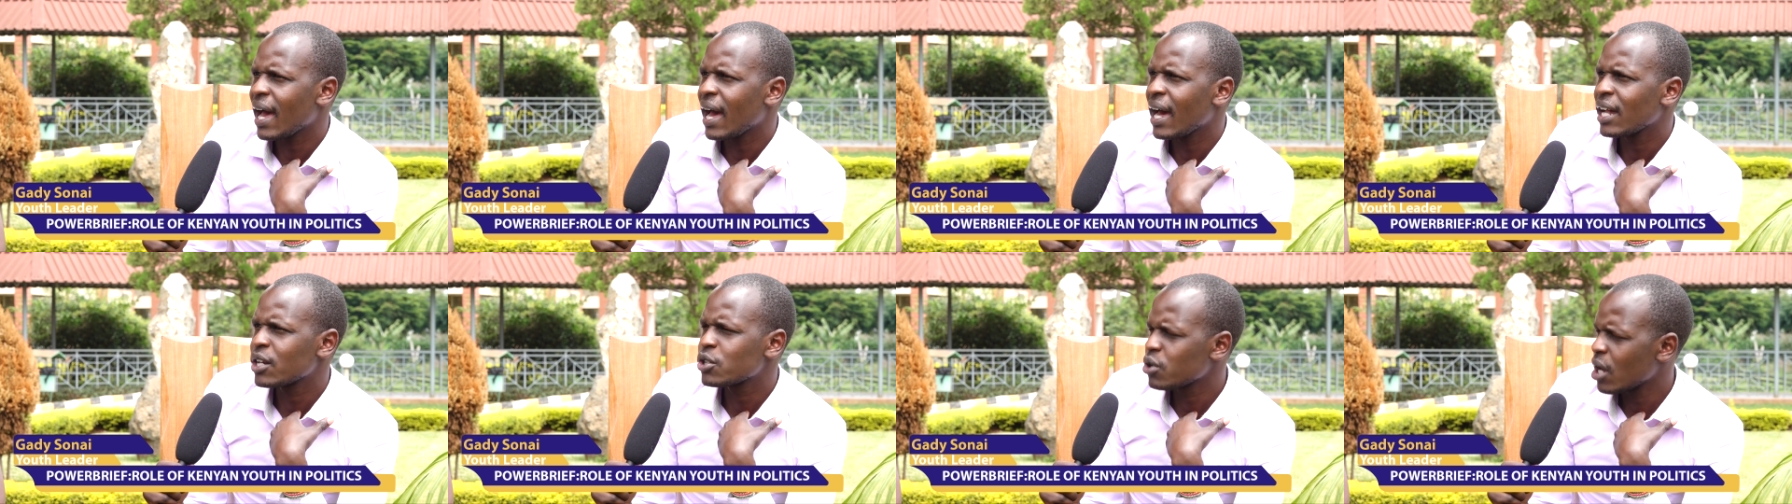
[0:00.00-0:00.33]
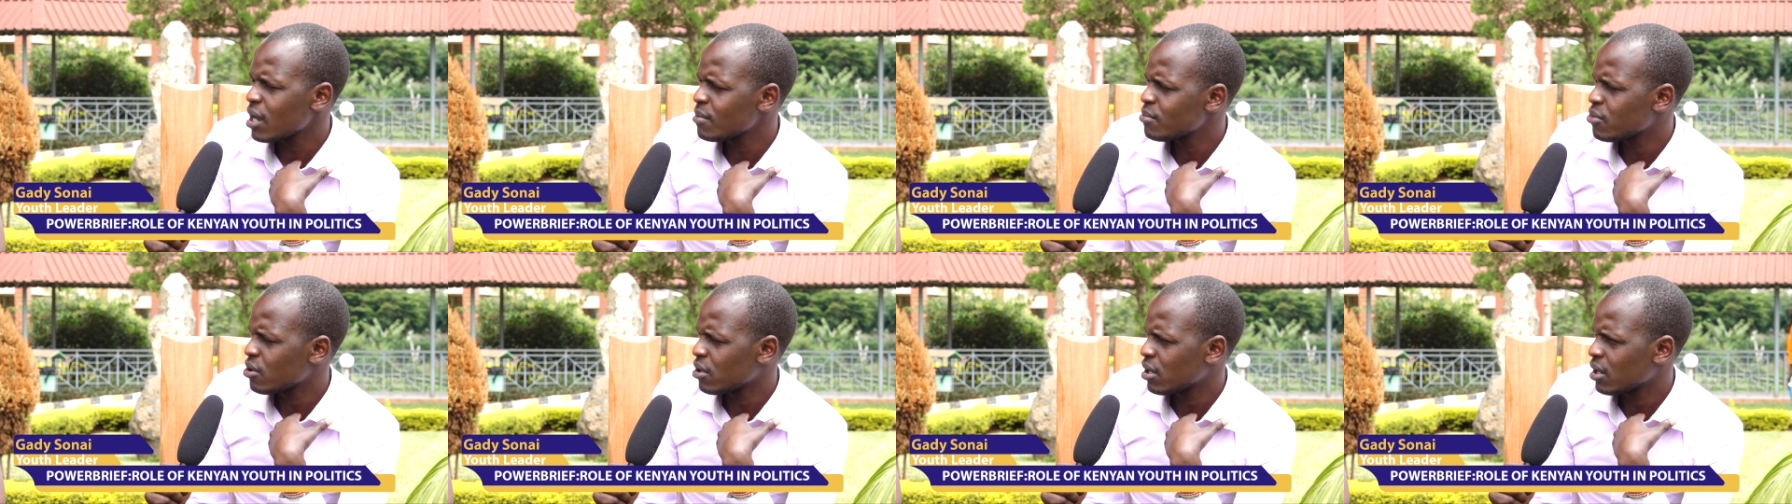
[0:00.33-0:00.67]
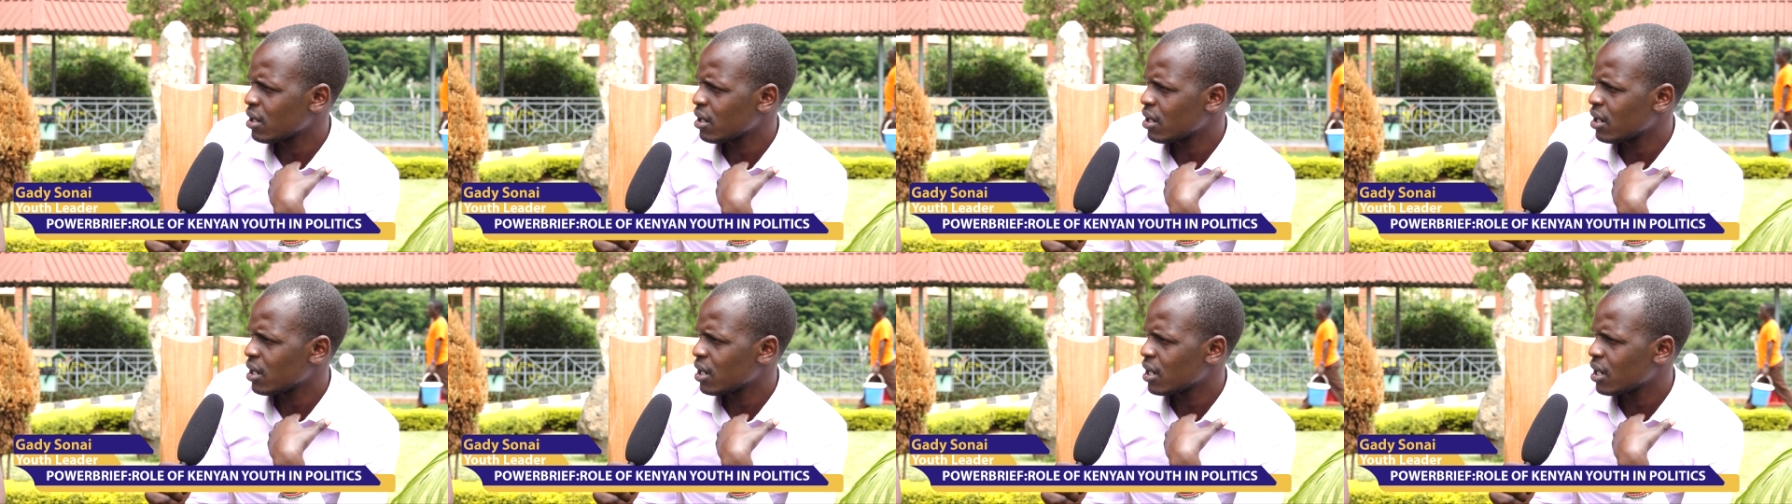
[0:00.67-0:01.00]
are tribal.
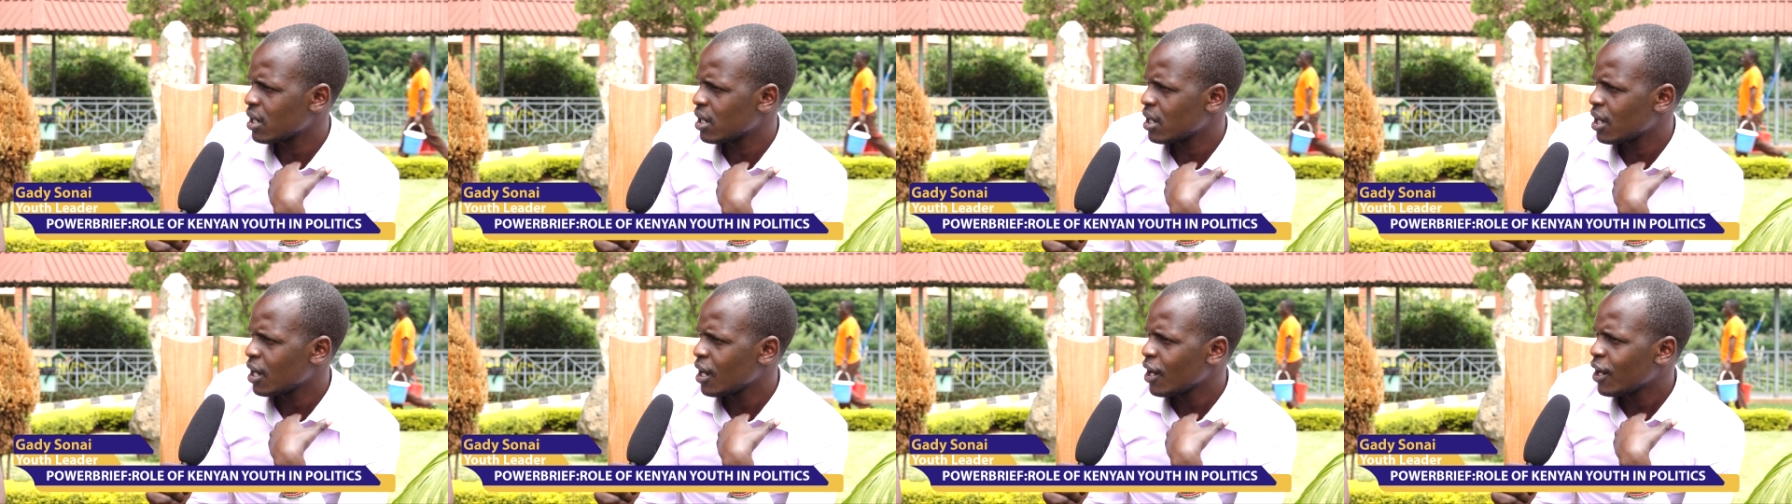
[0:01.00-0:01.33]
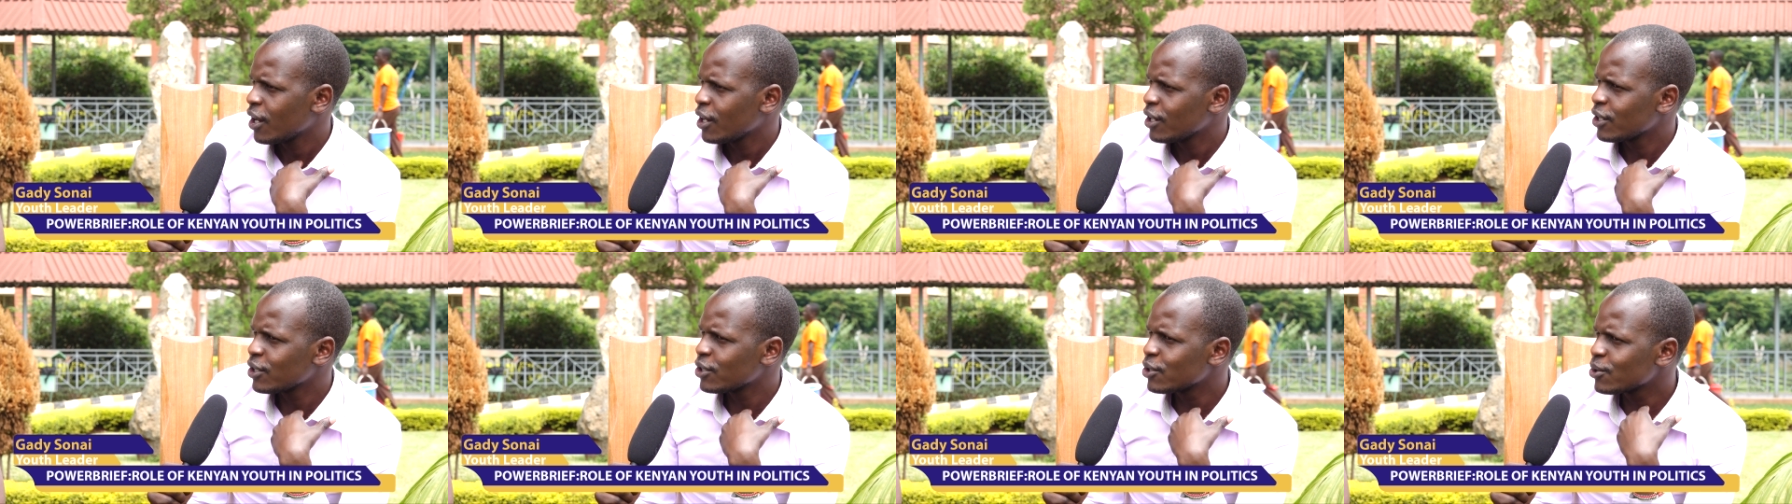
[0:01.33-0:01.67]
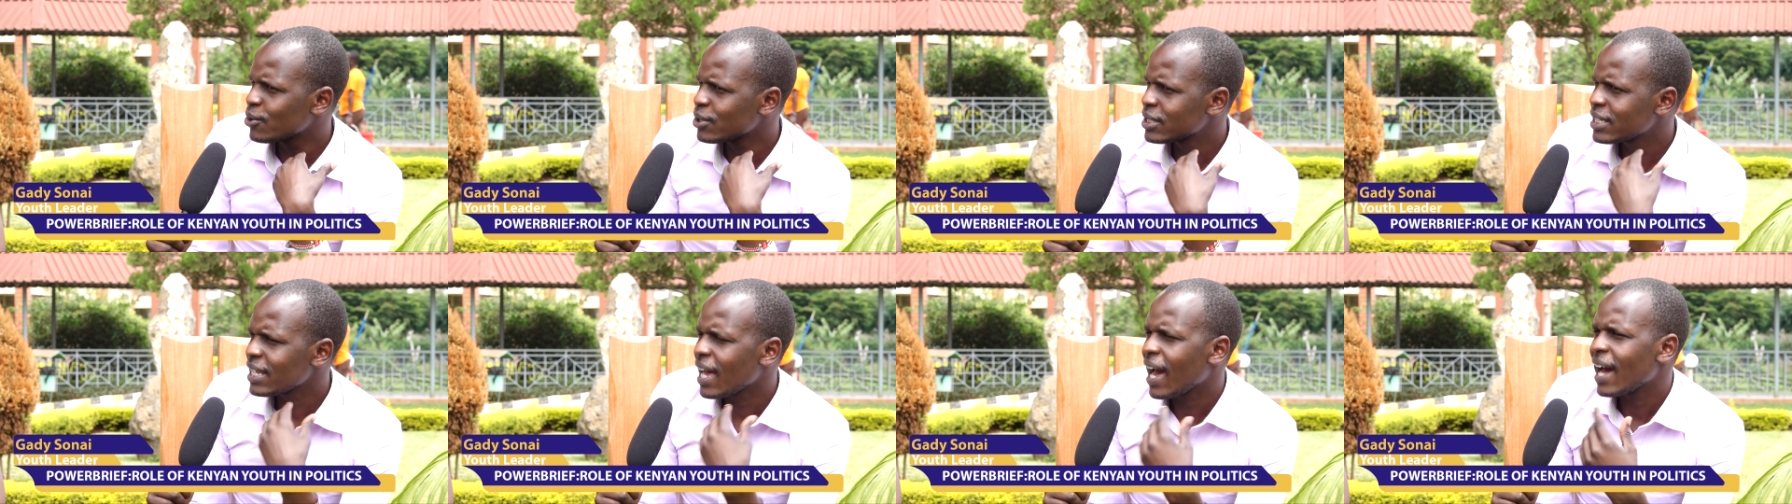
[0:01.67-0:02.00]

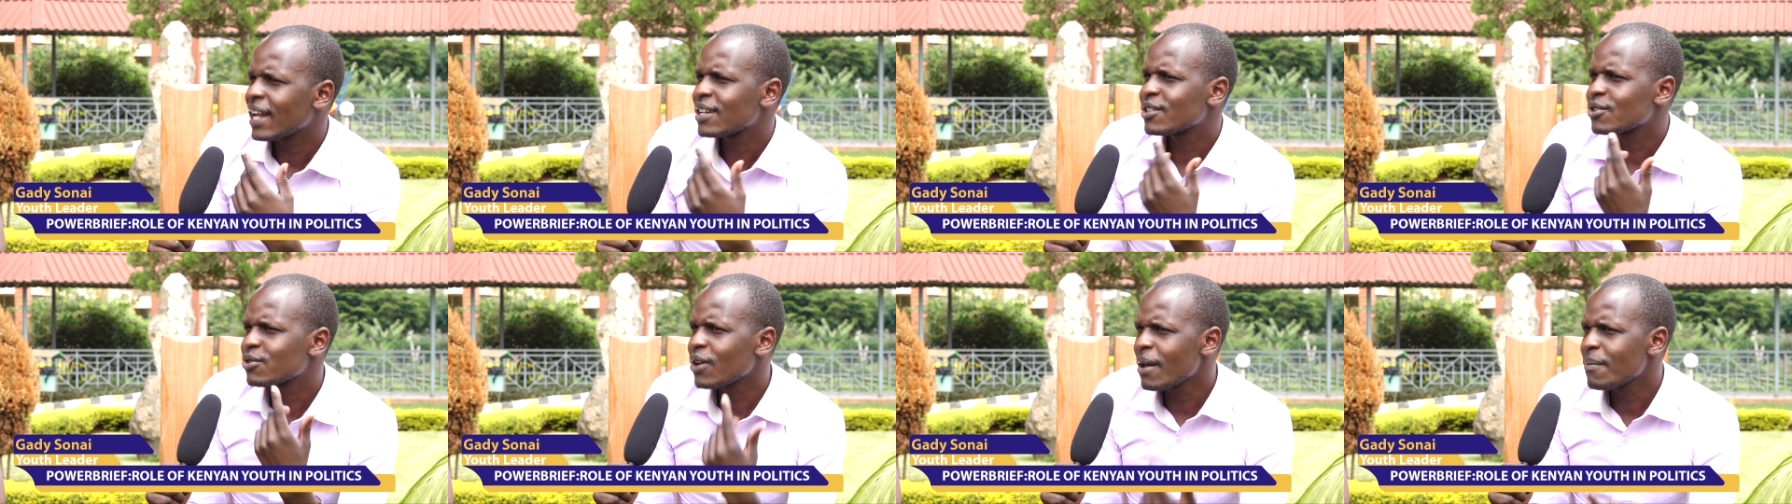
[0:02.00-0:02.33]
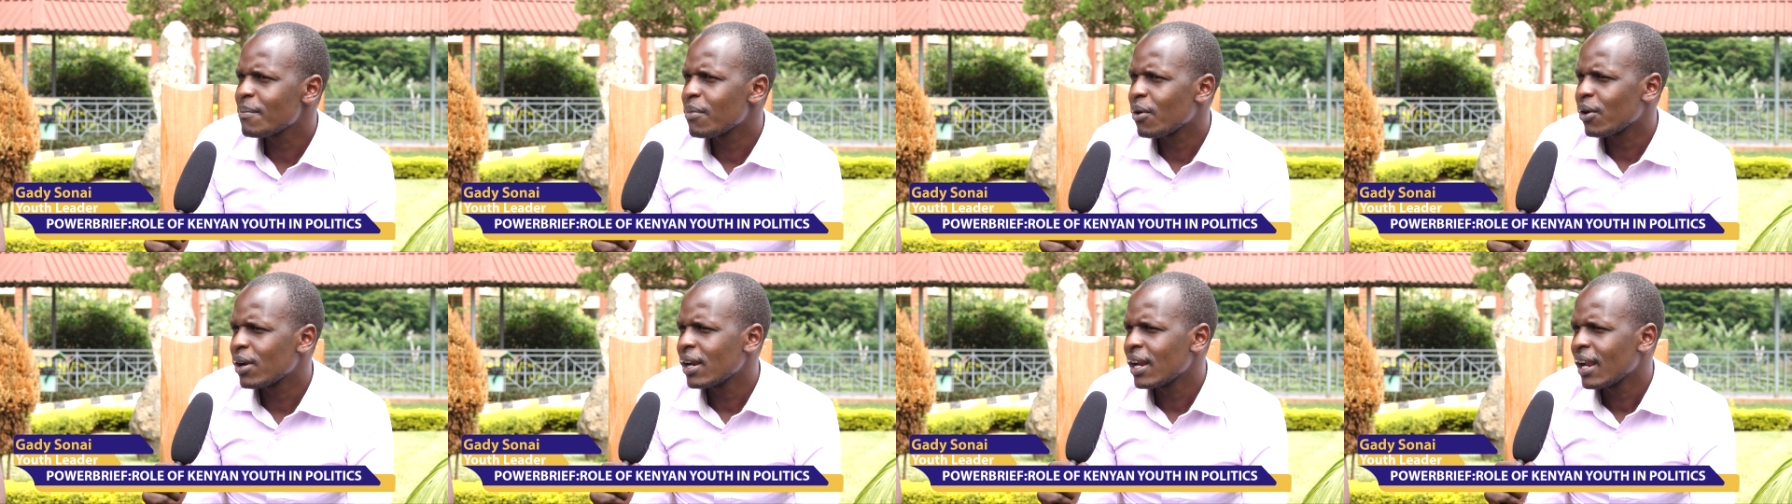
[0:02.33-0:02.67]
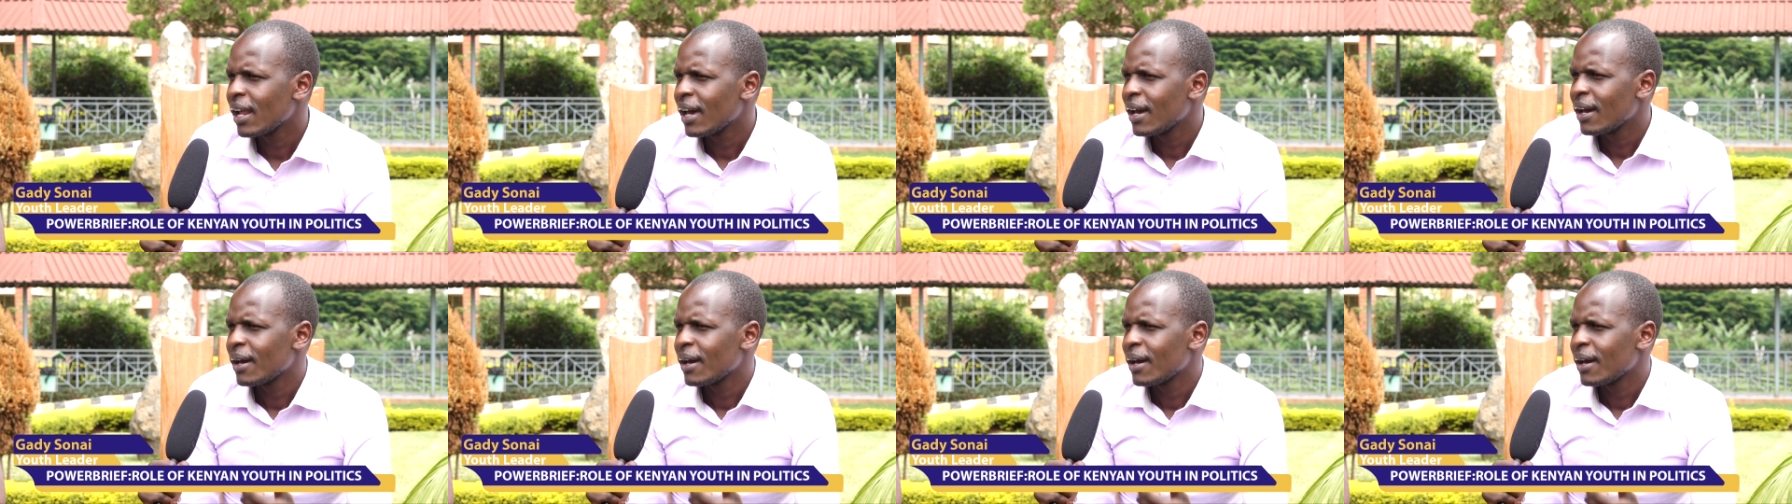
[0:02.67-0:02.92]
Youth are tribal,